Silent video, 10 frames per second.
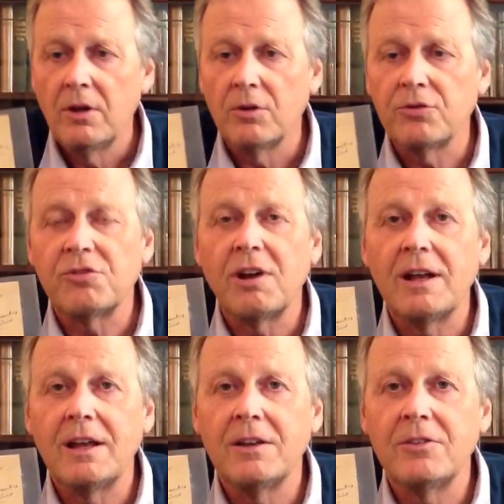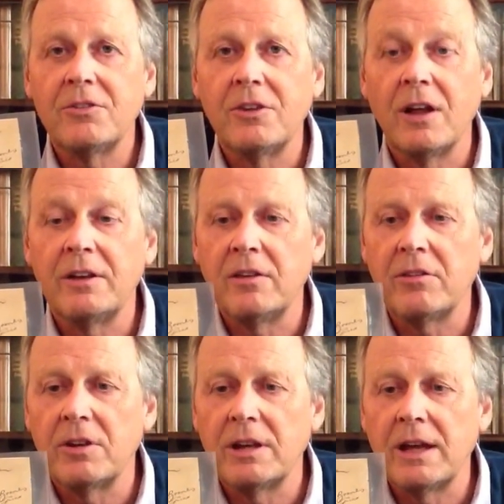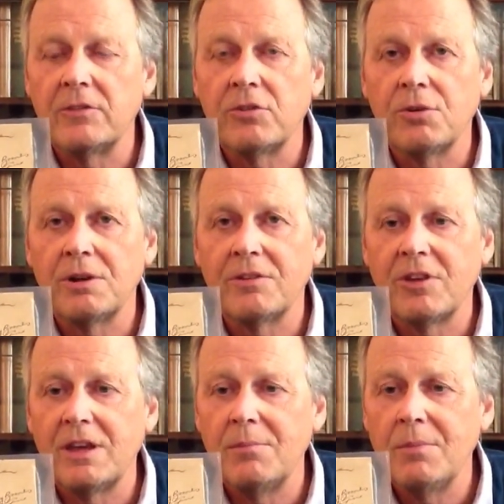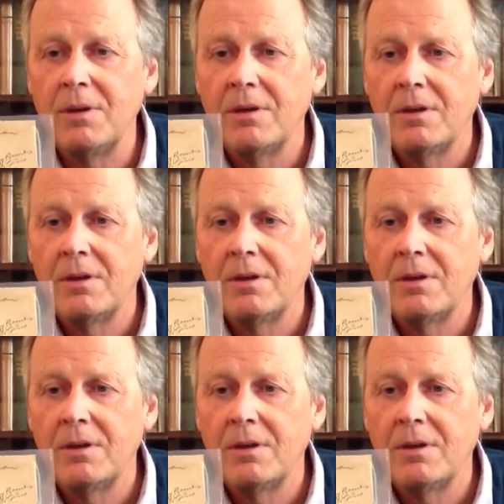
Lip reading: Australians 1938 touring team,